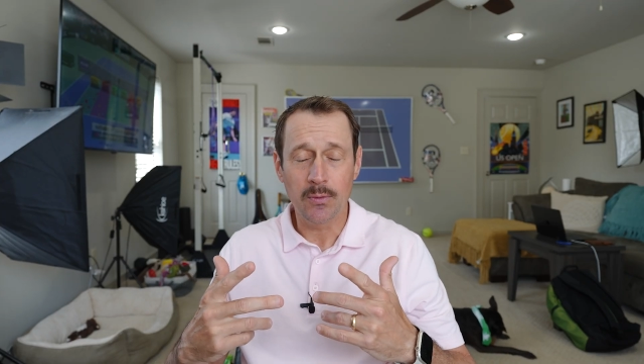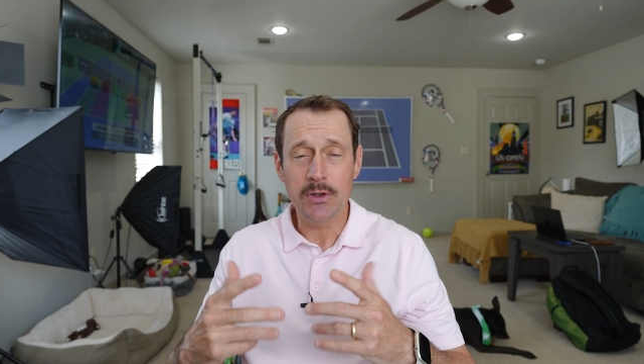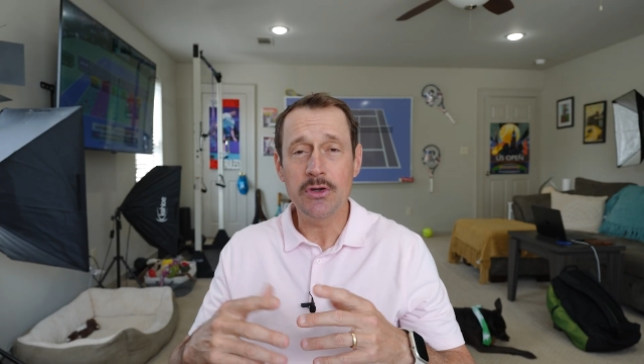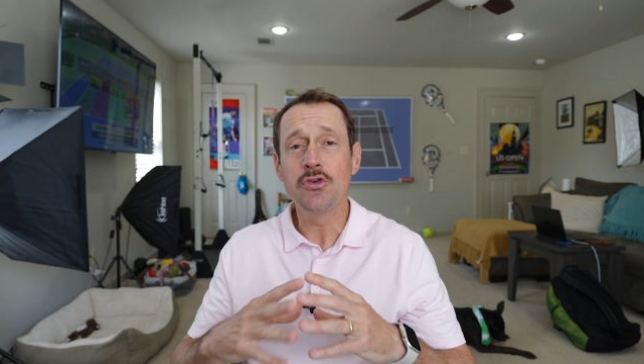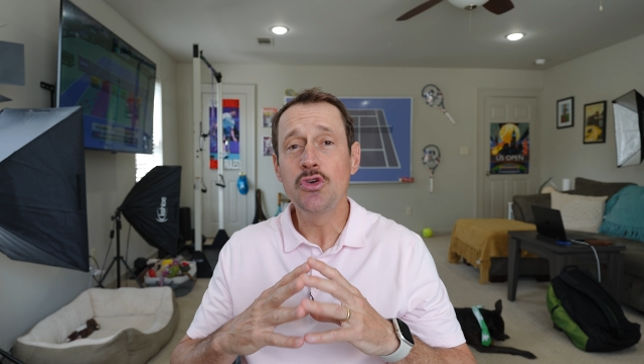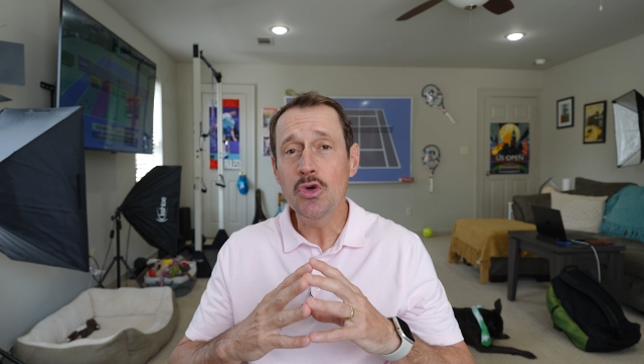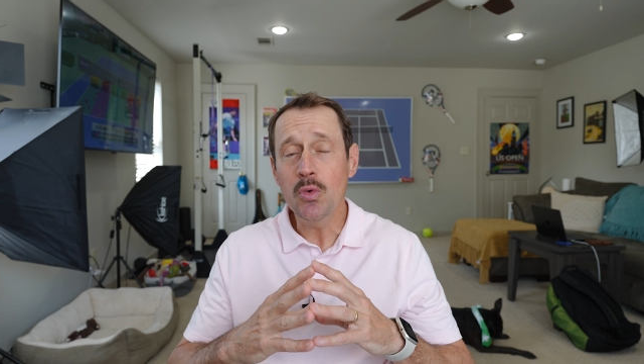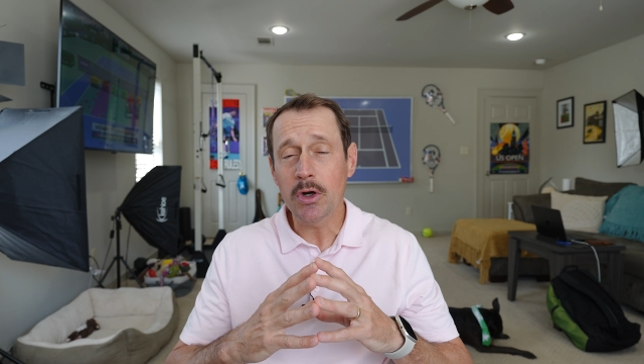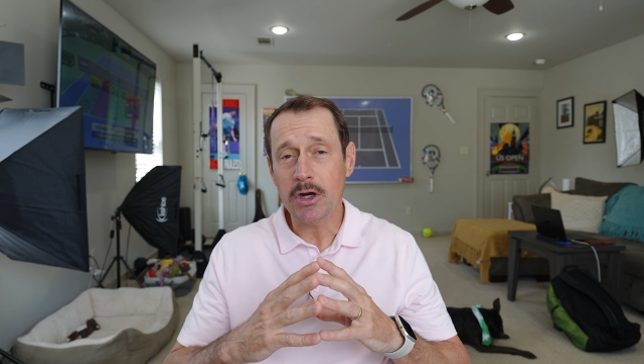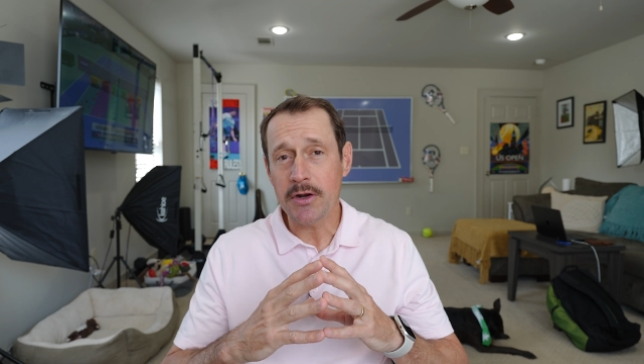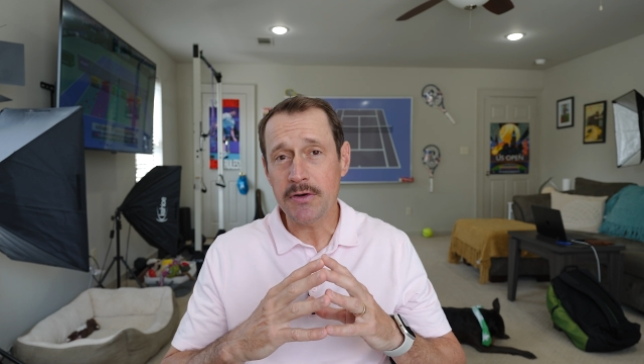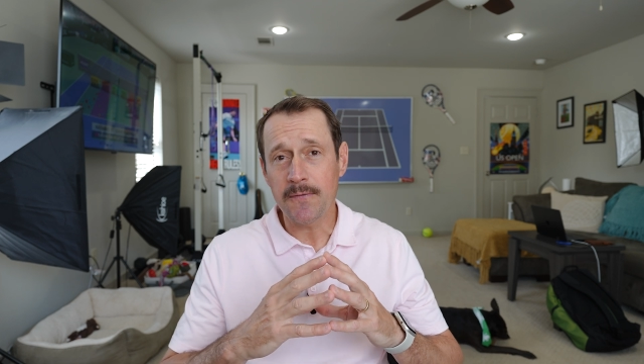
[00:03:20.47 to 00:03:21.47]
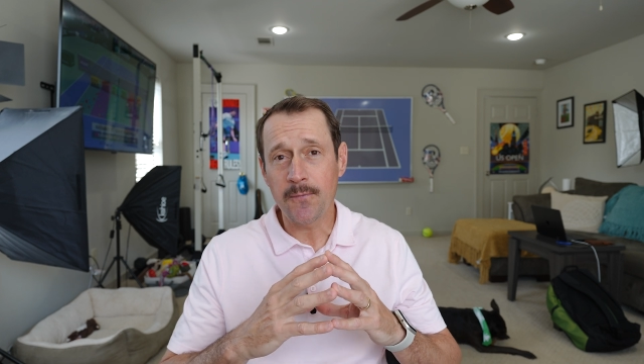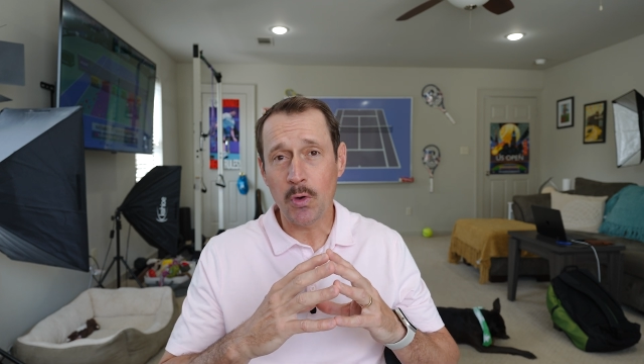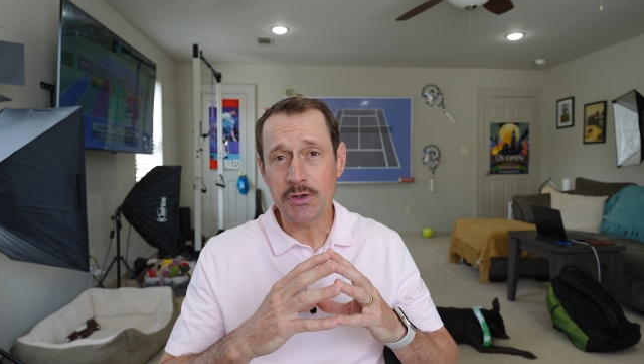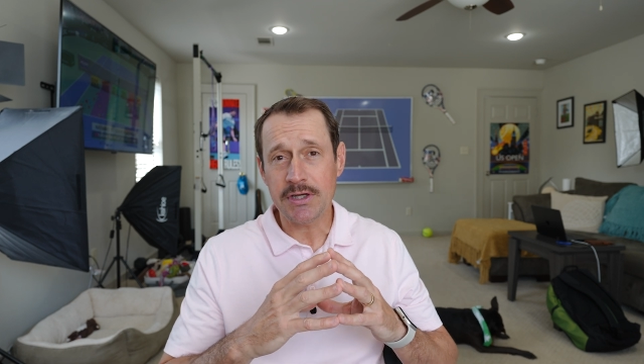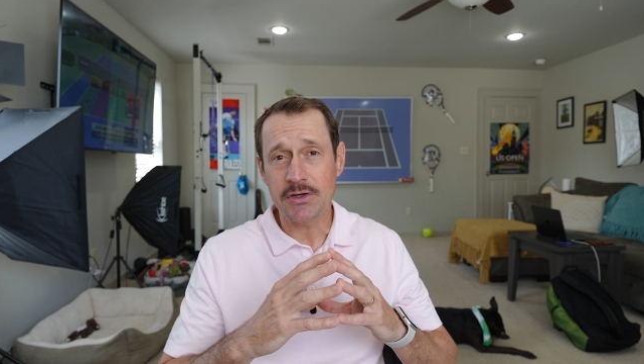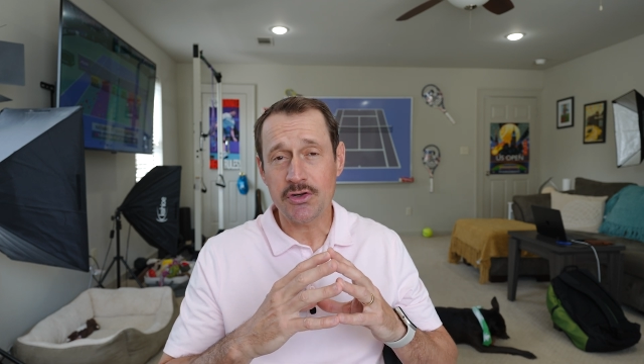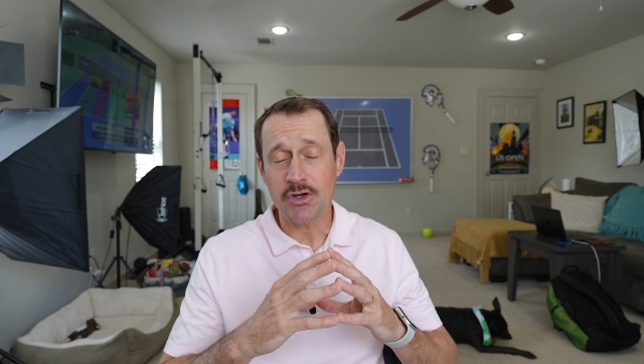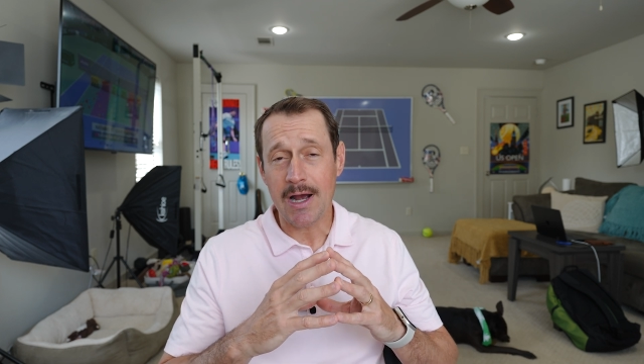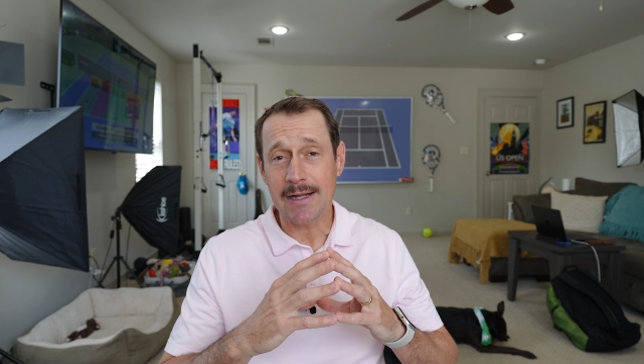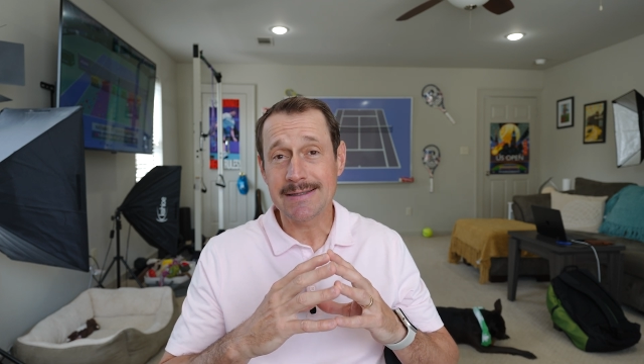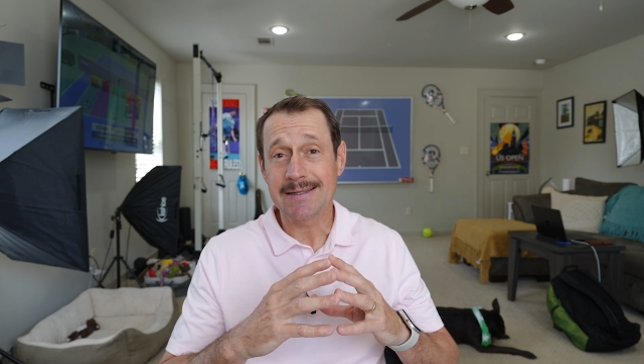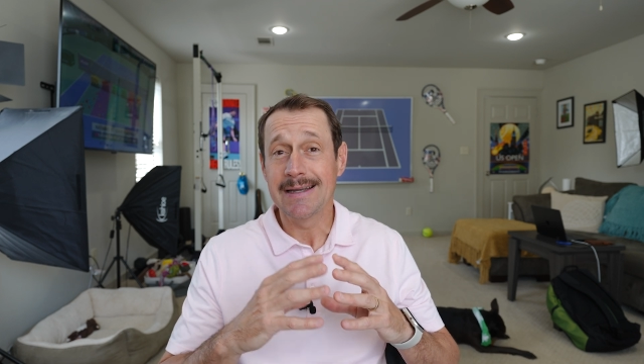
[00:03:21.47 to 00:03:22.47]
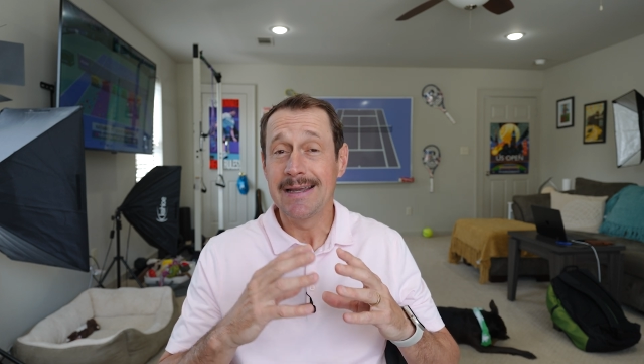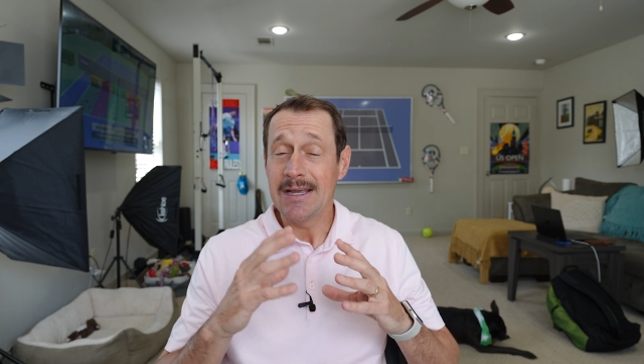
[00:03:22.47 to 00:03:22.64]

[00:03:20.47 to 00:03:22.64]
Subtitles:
When you do work on your forcing shots,